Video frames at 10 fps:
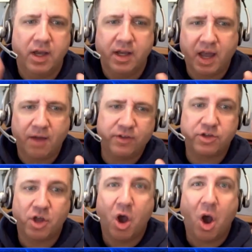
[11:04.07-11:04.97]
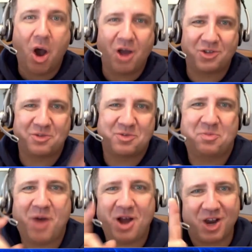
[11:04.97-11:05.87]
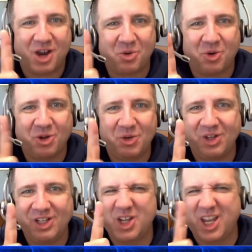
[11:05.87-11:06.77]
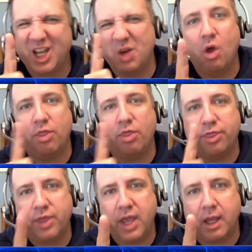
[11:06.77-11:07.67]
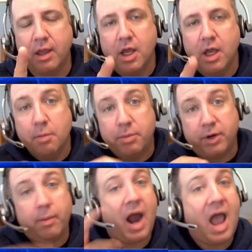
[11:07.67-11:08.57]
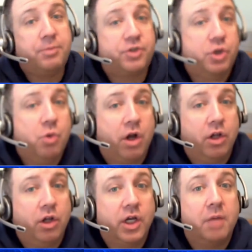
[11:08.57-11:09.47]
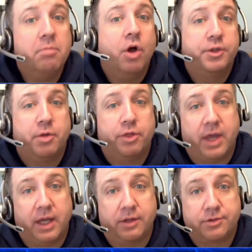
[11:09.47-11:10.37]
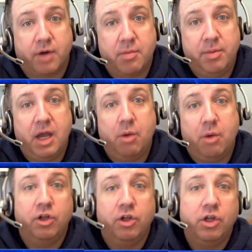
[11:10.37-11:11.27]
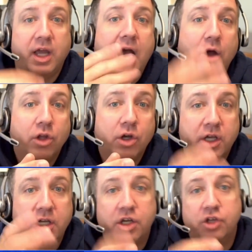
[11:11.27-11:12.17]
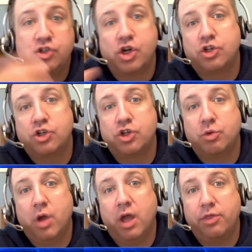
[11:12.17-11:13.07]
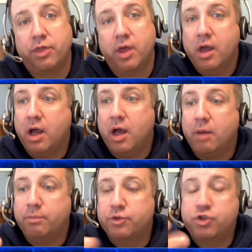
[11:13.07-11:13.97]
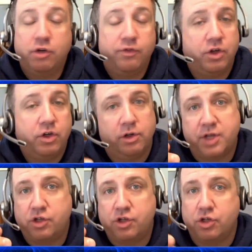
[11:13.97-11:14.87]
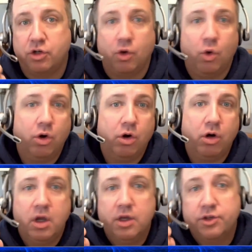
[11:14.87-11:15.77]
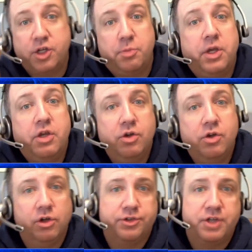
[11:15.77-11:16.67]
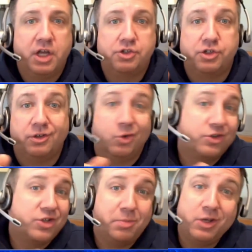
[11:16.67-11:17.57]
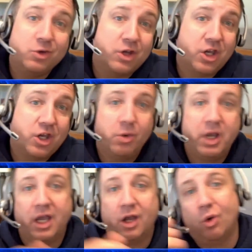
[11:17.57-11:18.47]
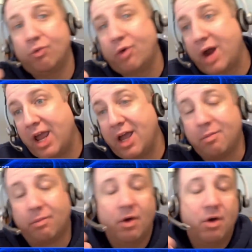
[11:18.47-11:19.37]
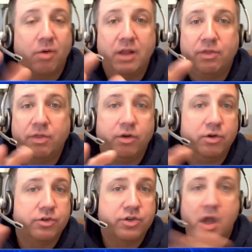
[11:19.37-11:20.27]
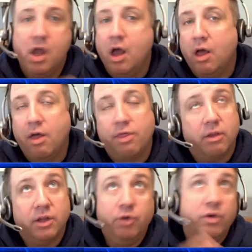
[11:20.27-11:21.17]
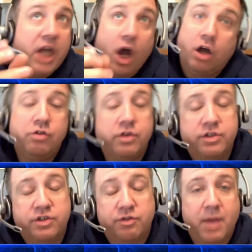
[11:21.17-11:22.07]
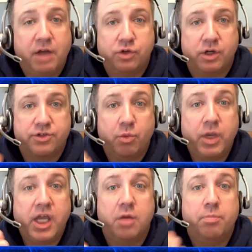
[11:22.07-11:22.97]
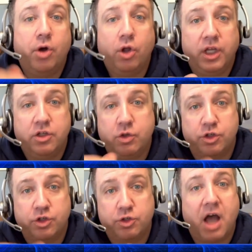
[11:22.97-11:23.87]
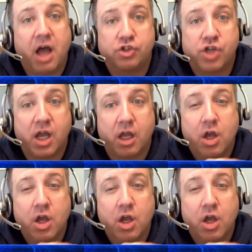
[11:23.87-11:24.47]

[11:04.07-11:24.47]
Kevin's awesome spot check. We're only really looking at one thing, but perhaps you want to look at multiple things, right? Maybe I want to look at Outlook in conjunction with um, server utilization, or C P U utilization, or C P U queuing, or RAM, right? There's literally hundreds of metrics that we can pull into a spot check.